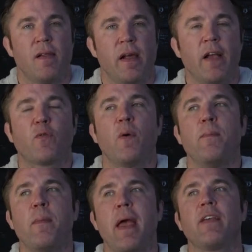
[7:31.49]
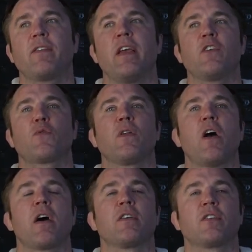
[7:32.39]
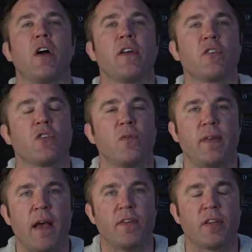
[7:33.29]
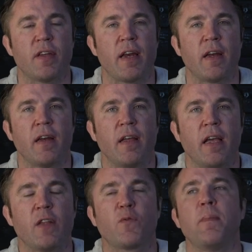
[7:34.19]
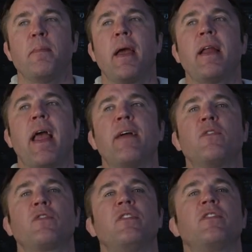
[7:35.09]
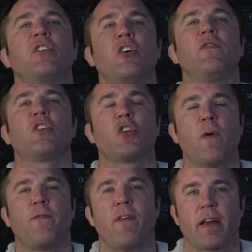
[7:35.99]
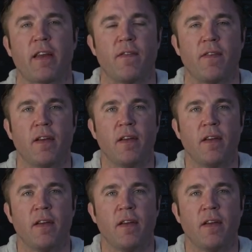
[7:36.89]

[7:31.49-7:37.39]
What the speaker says: It's what makes Israel Adesanya so devastating. It's what made Anderson Silva so effective.